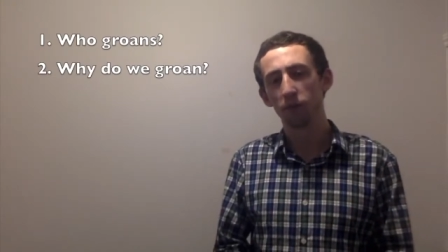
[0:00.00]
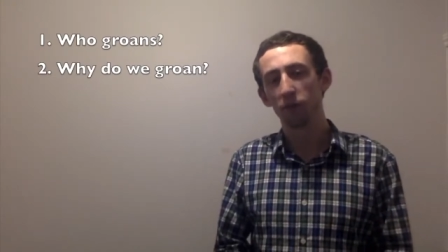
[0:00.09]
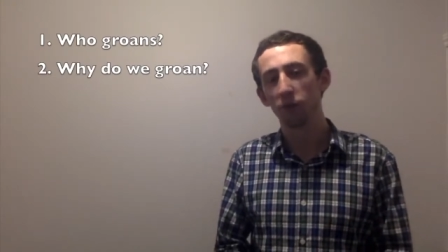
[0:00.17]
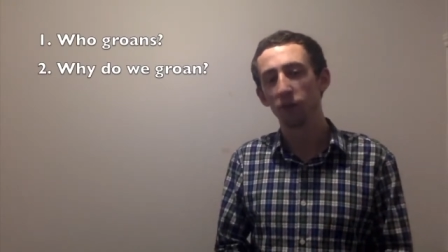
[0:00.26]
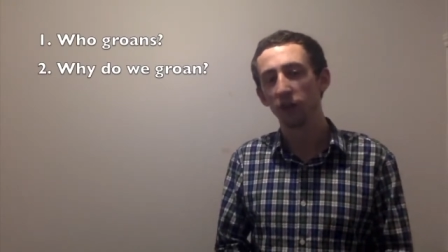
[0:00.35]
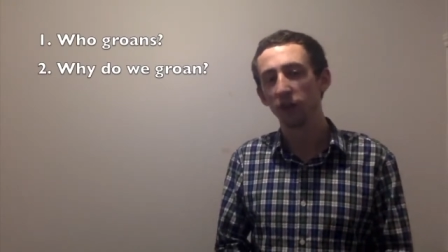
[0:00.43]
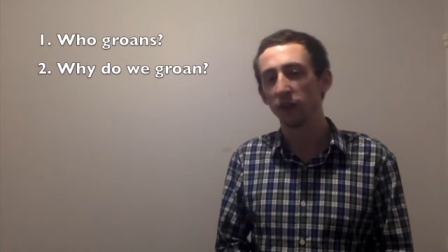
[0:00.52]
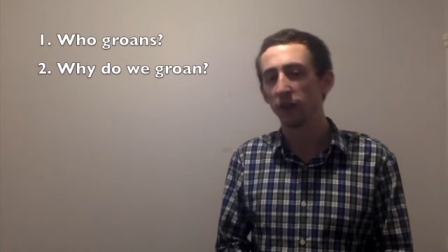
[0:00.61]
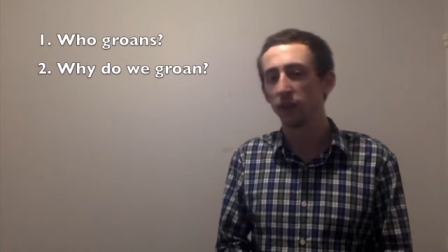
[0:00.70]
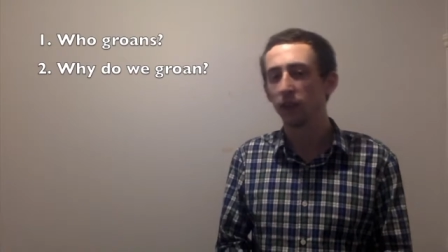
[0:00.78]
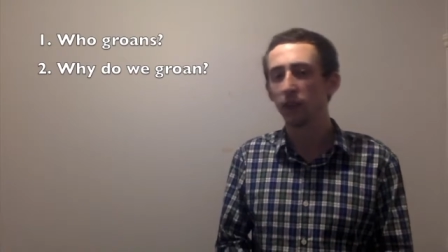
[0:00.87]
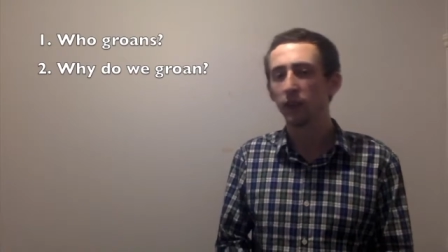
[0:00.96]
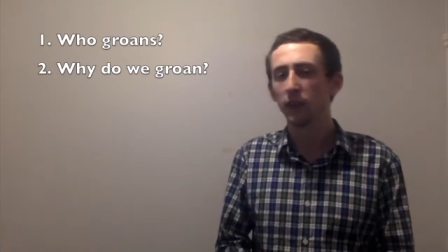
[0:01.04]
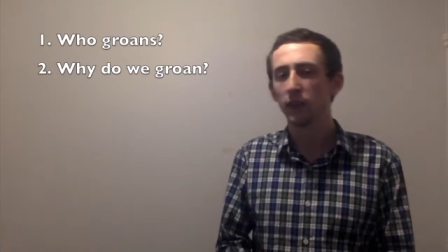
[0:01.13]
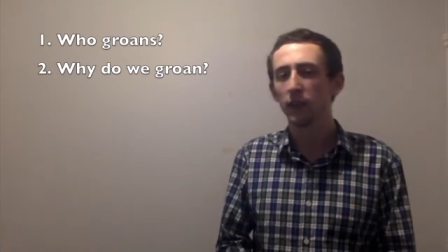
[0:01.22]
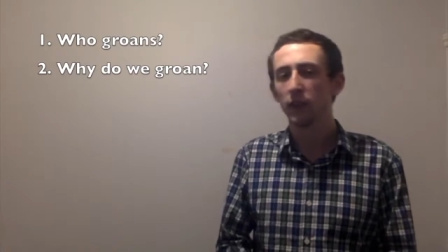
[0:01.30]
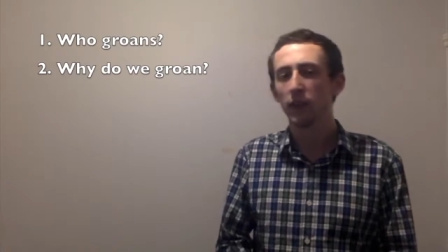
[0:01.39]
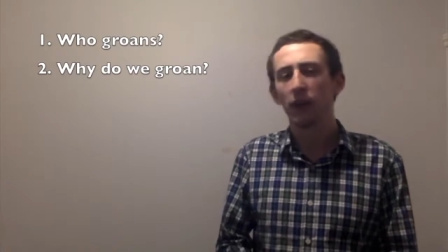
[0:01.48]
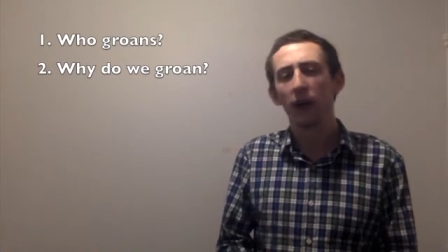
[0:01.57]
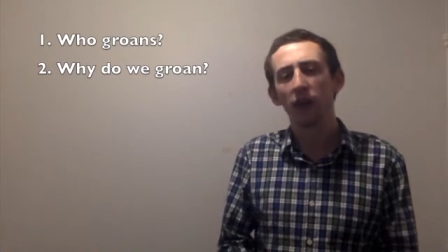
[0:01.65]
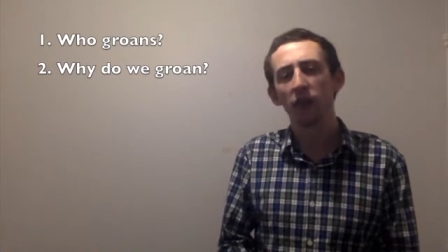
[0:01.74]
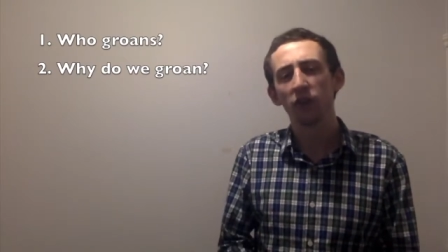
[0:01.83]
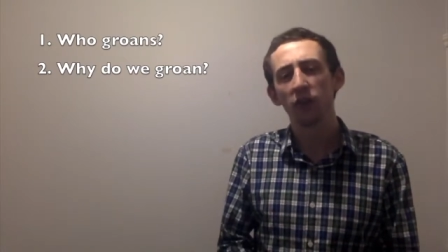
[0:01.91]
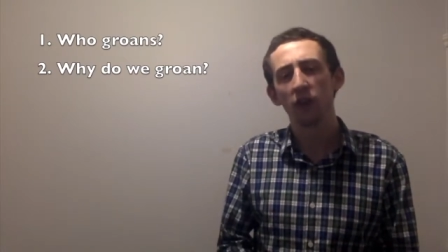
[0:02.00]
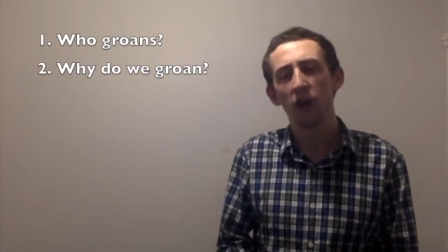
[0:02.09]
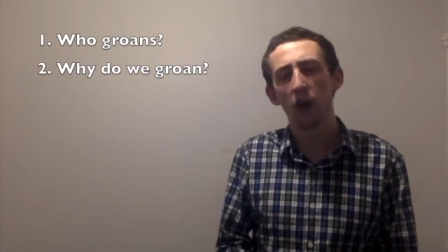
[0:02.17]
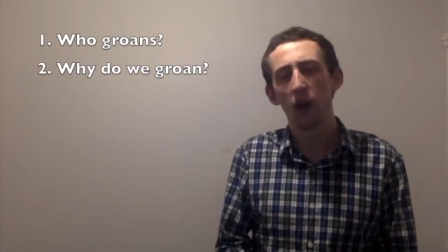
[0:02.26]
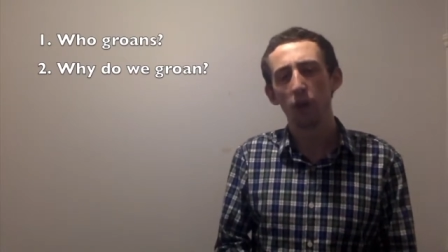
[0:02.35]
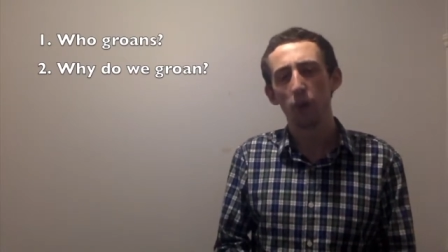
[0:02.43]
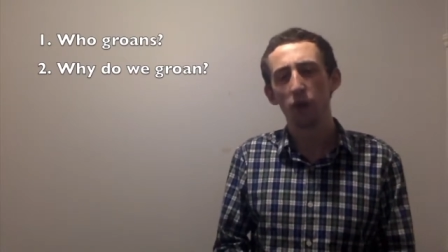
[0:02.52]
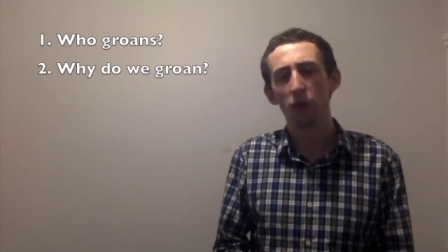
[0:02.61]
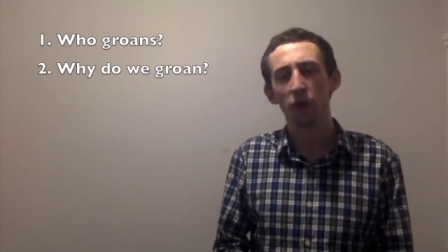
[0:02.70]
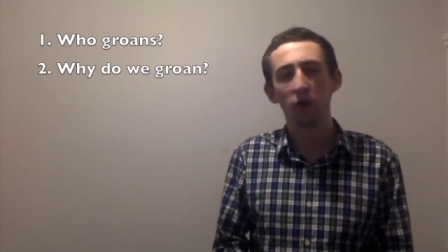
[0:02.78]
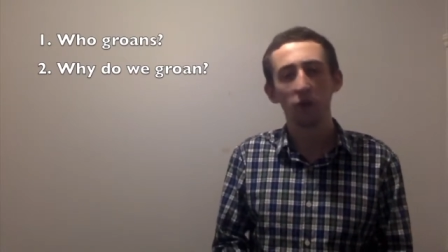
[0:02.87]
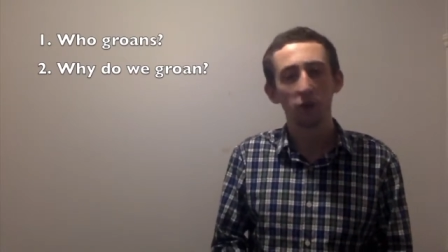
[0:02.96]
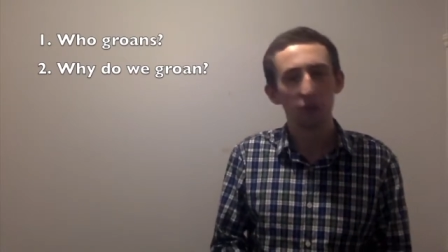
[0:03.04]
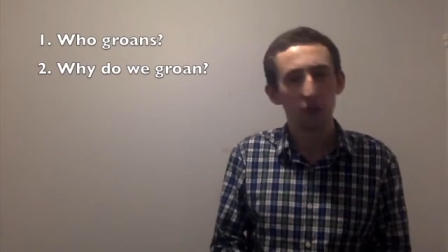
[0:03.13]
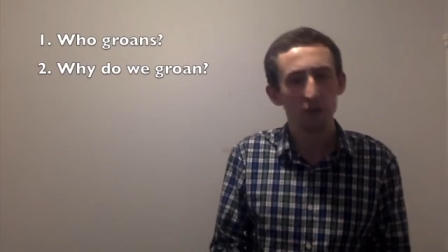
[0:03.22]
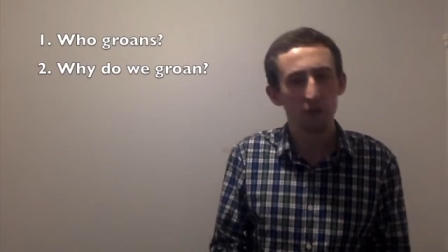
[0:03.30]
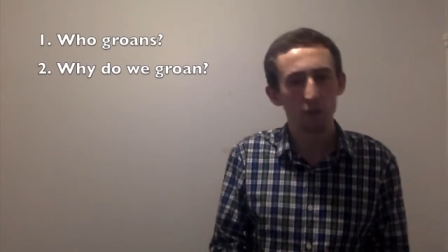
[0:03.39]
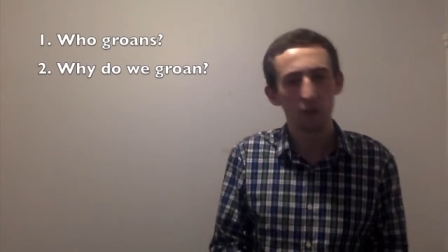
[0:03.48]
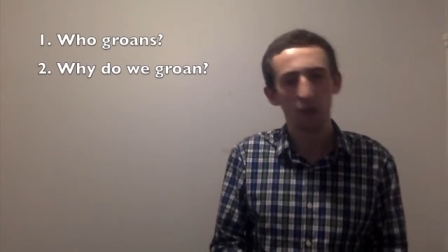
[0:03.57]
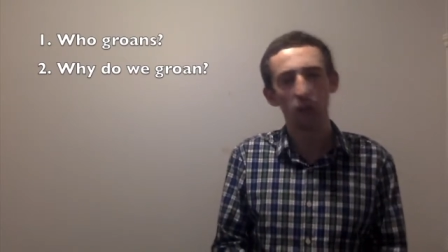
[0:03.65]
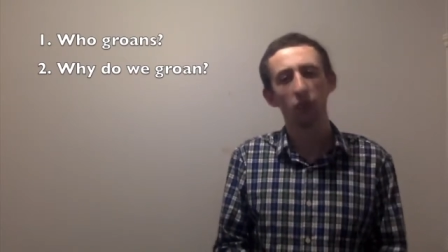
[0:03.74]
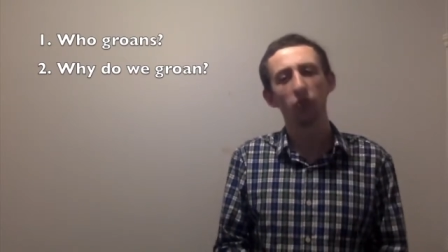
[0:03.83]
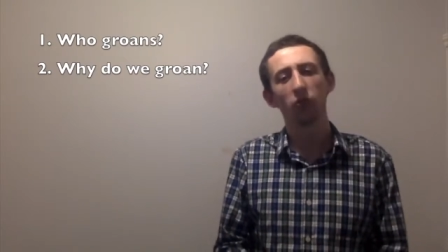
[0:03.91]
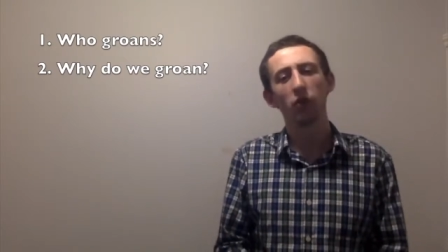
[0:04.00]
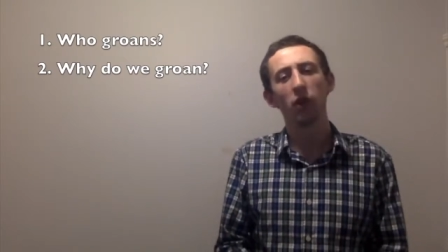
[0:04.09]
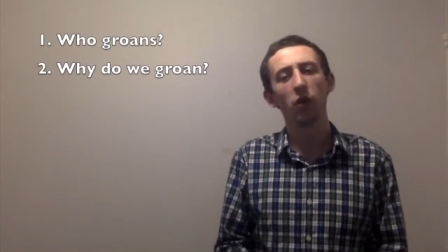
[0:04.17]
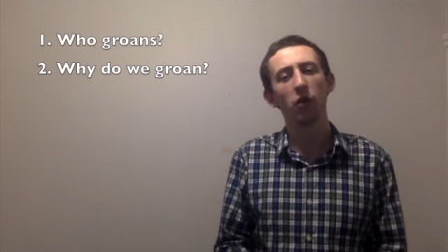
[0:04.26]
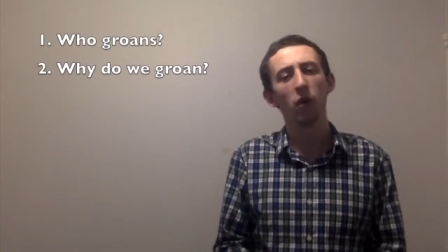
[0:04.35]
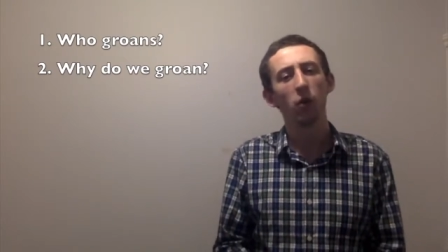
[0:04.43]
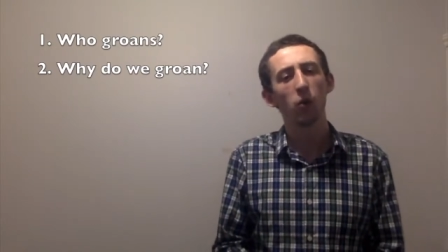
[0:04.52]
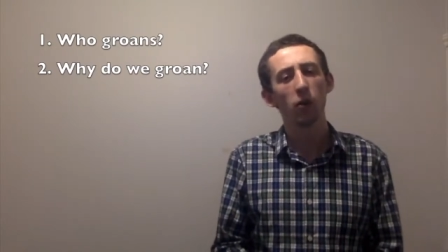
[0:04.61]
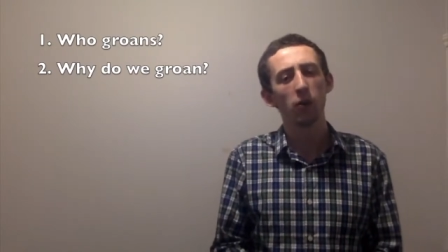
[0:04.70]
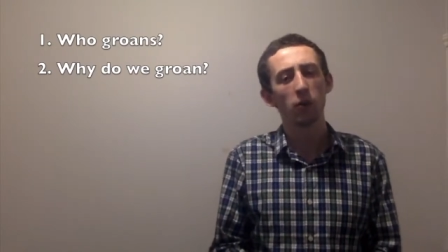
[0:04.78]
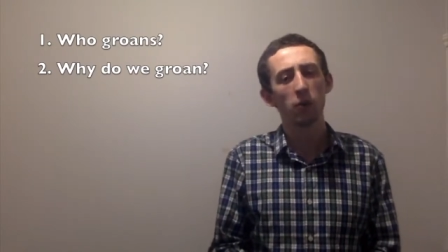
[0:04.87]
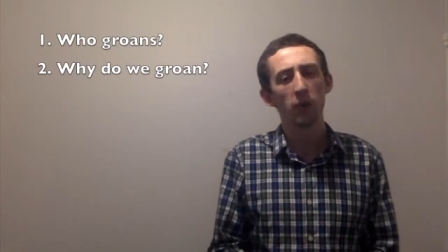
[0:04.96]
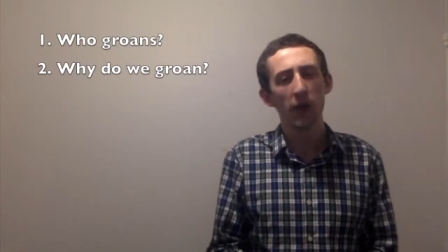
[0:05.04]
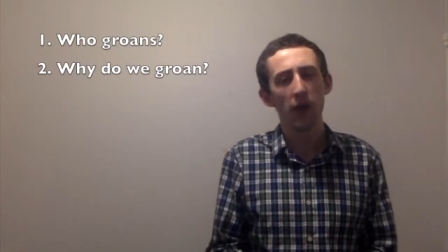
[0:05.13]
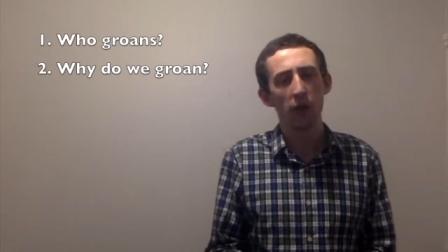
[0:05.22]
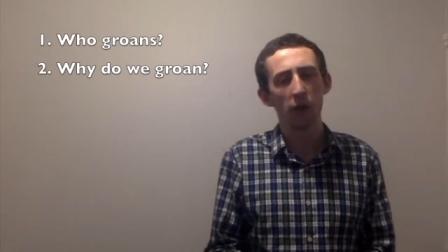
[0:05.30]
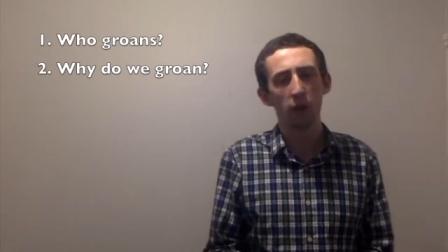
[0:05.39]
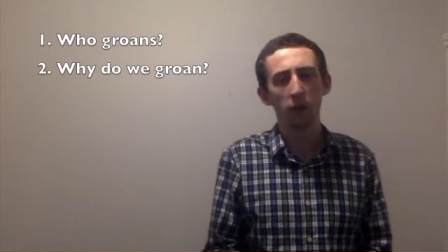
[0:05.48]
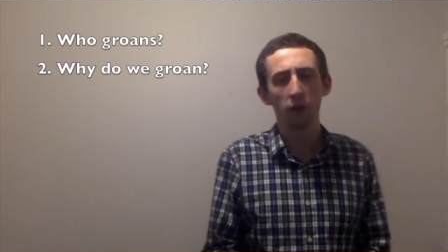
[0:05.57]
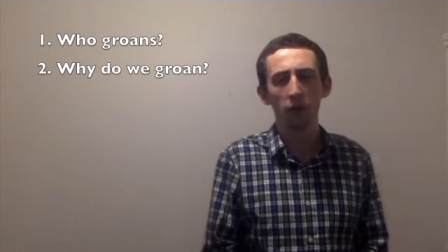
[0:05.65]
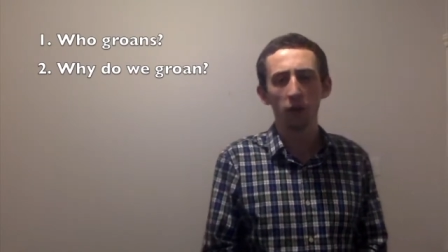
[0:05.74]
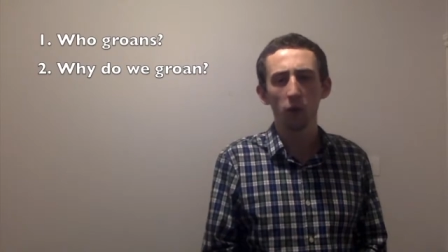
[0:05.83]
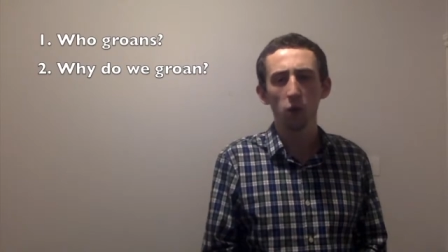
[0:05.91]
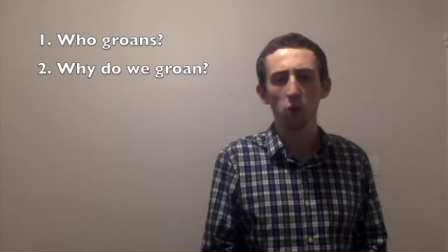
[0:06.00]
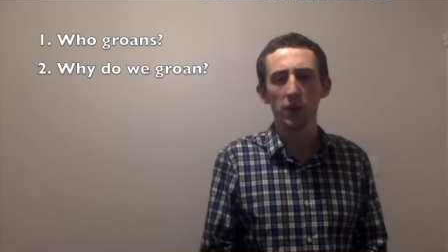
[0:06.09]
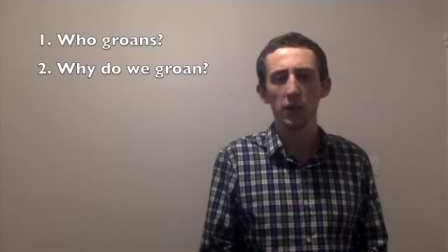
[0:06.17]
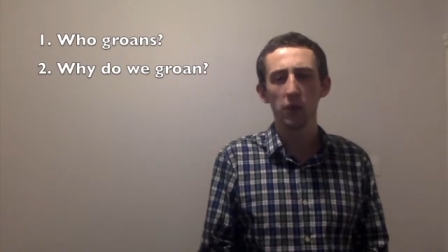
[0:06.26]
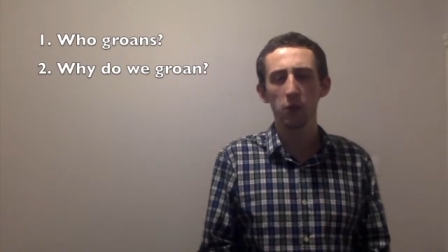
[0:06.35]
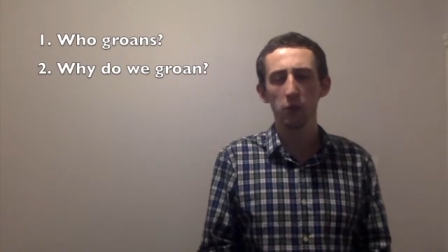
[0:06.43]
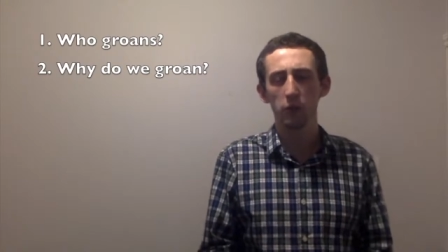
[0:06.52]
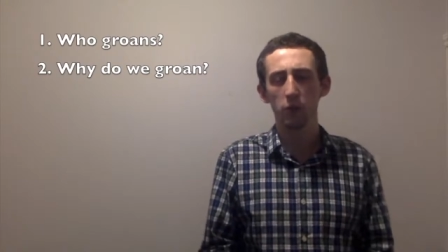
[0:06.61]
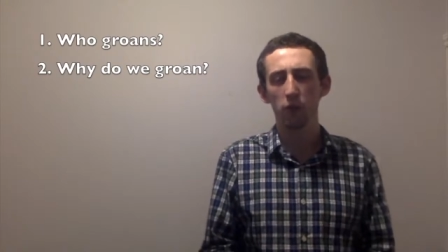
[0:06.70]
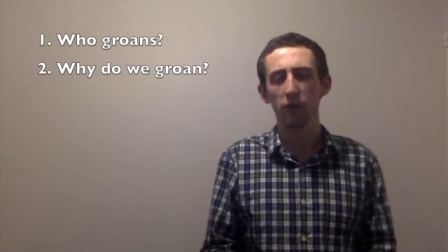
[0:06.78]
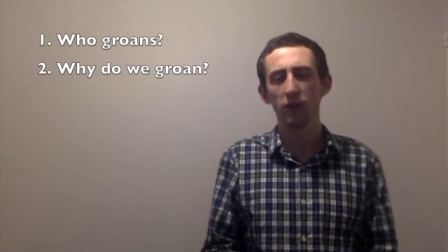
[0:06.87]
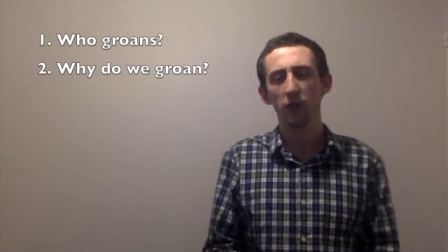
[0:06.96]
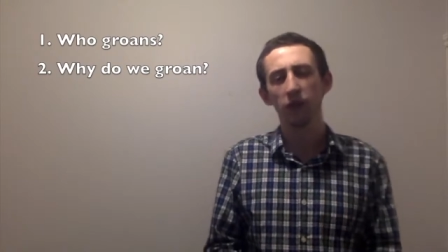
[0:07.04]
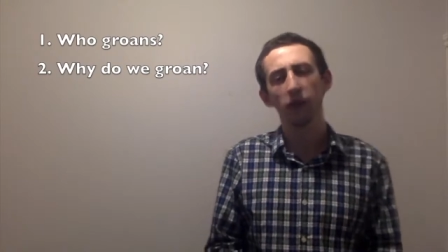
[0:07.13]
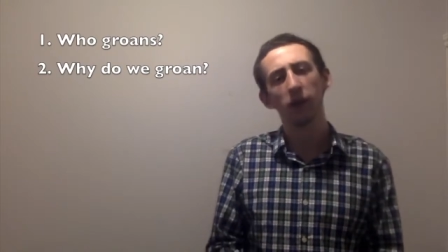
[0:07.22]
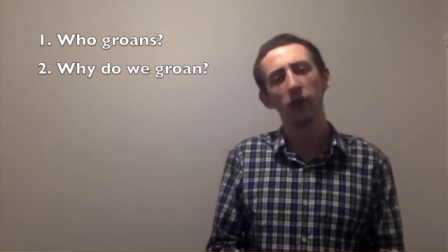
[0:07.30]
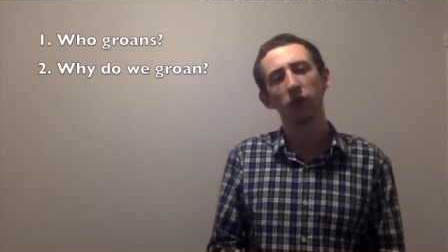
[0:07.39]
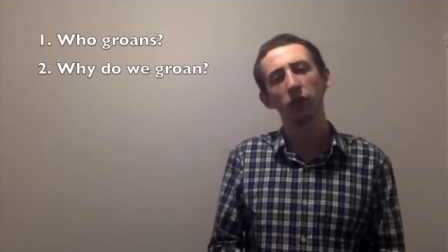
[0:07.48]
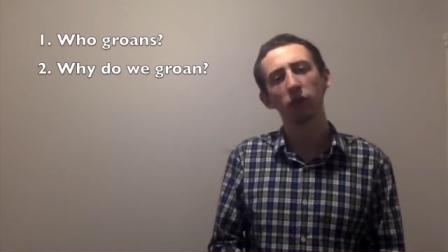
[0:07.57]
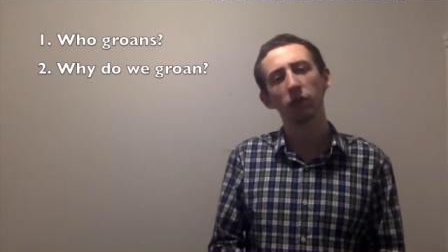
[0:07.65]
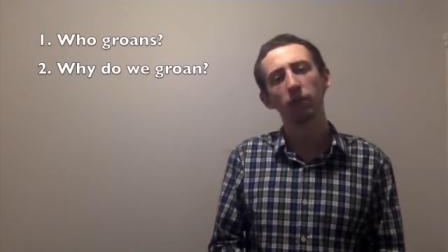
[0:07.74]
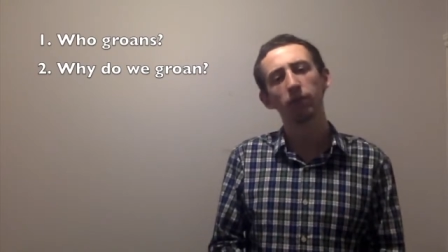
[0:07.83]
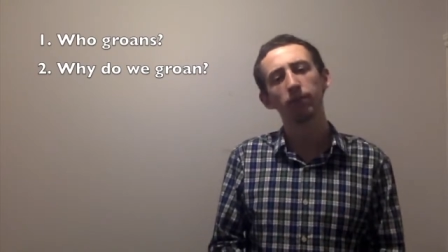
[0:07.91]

Verse 18 I consider that our present sufferings are not worth comparing with the glory that will be revealed in us.